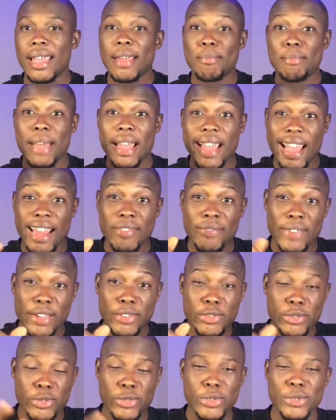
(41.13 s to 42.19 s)
my
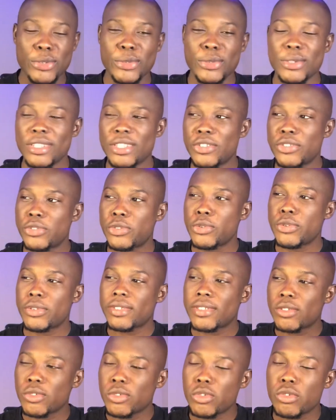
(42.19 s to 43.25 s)
advice to you is
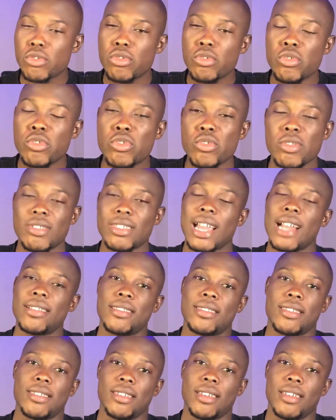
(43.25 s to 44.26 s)
you should start